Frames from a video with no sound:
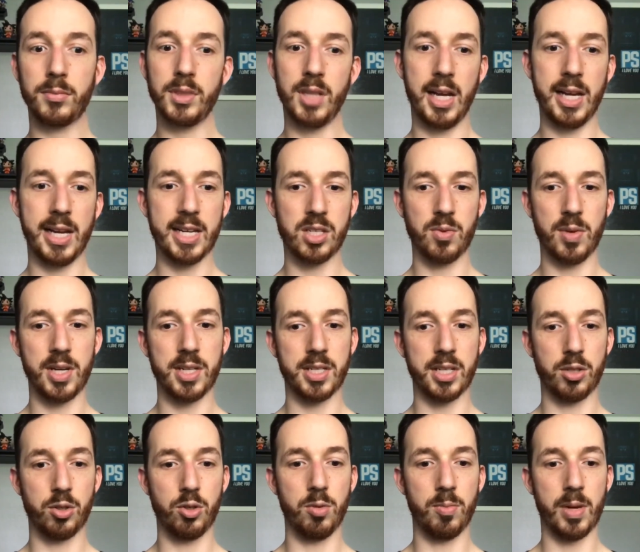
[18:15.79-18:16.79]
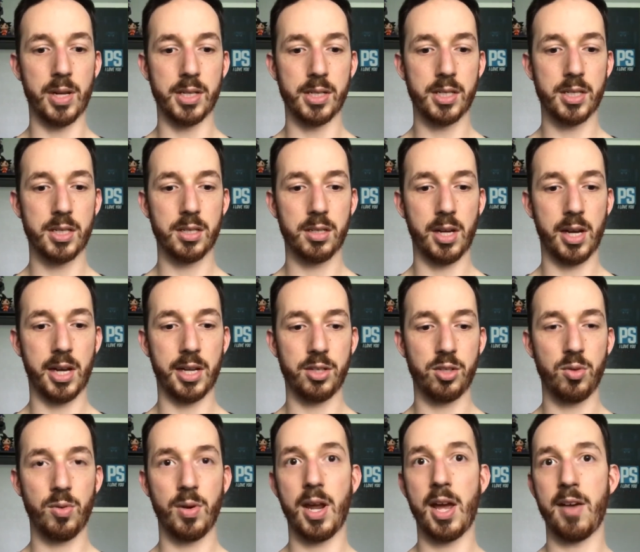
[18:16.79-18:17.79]
I guess, 2 months,
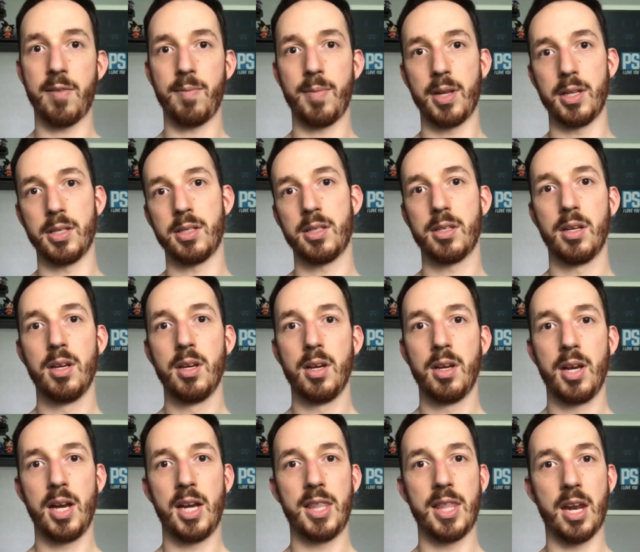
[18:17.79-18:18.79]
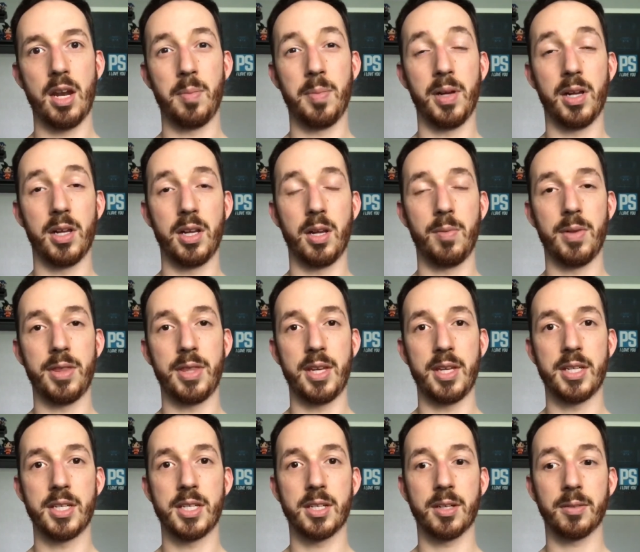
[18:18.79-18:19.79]
2.5 months, and then we'll be all done with
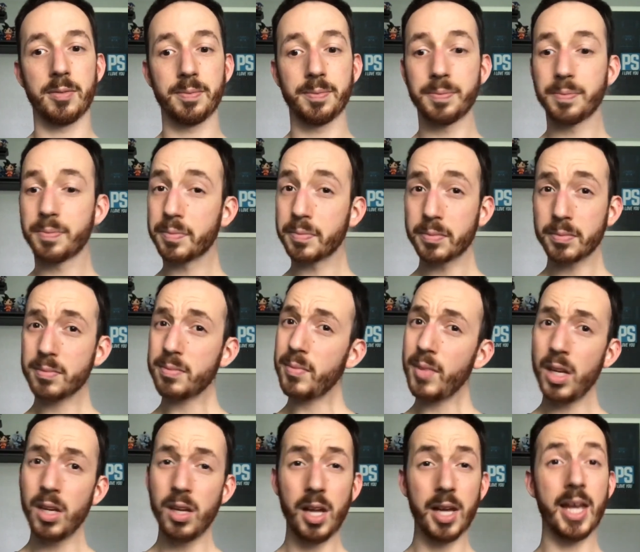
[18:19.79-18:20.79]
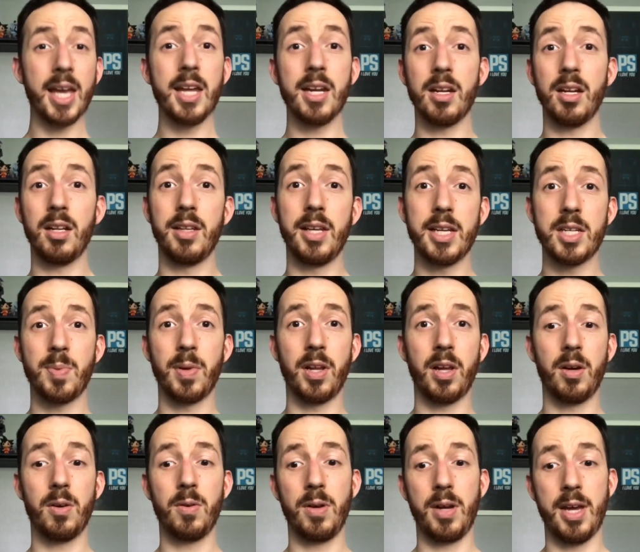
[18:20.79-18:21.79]
this. Again, links
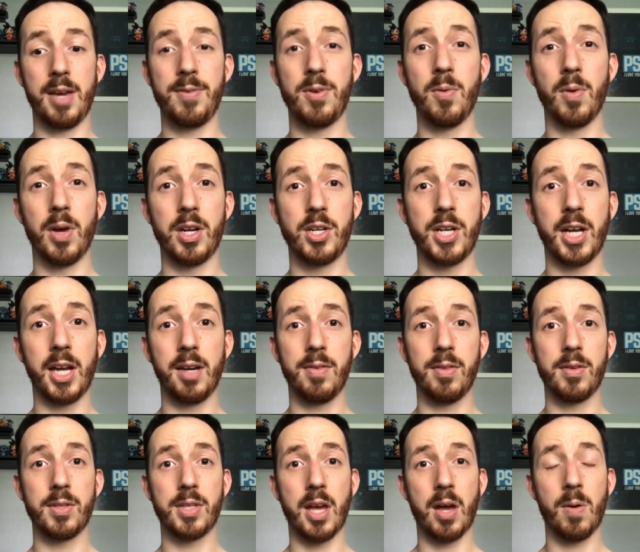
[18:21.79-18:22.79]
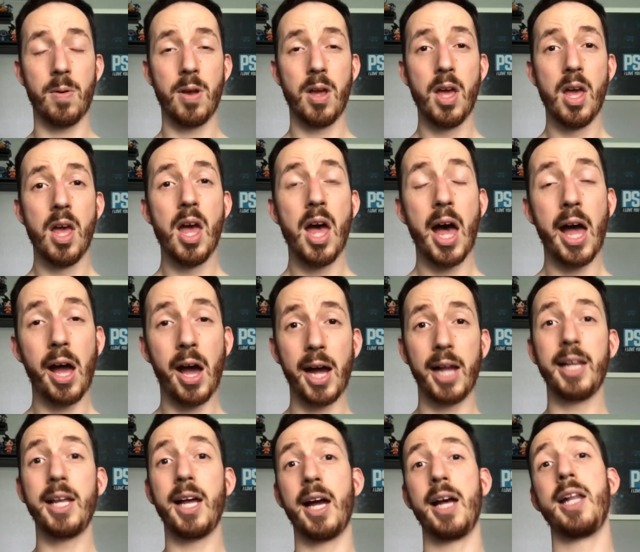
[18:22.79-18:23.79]
below if you want to check any of those out. I
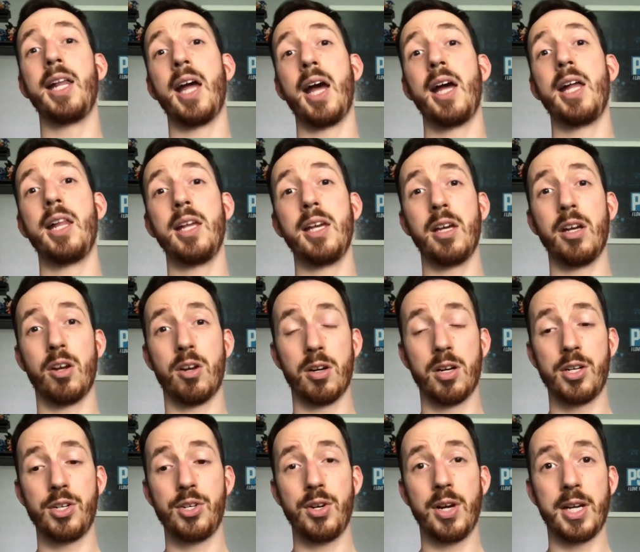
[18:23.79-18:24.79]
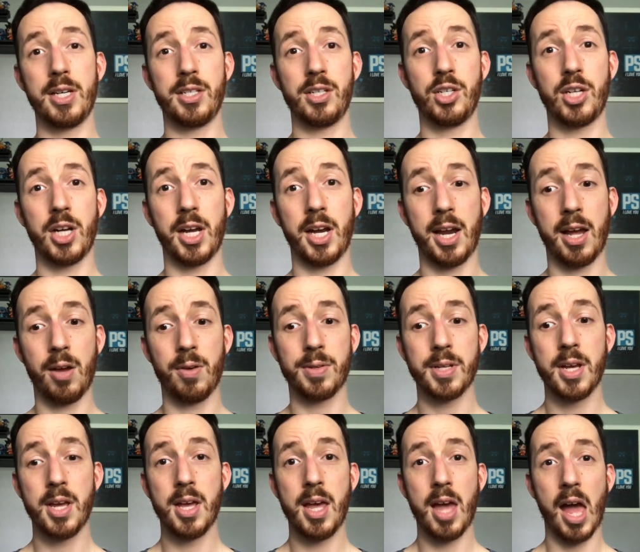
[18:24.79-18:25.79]
highly, highly, highly encourage you guys to check it out,
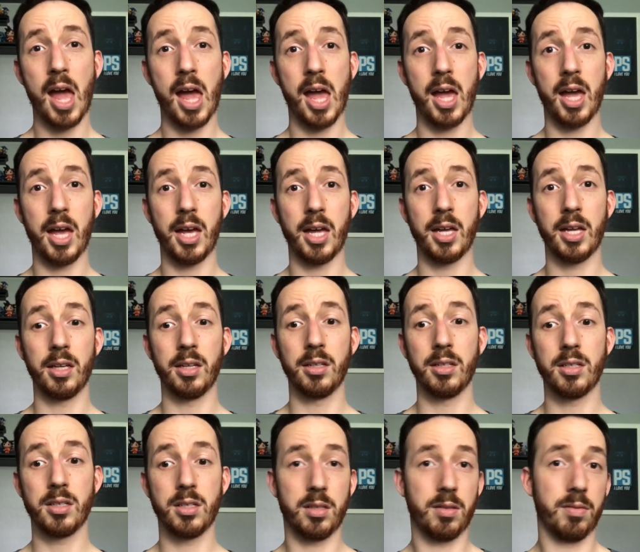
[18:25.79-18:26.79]
and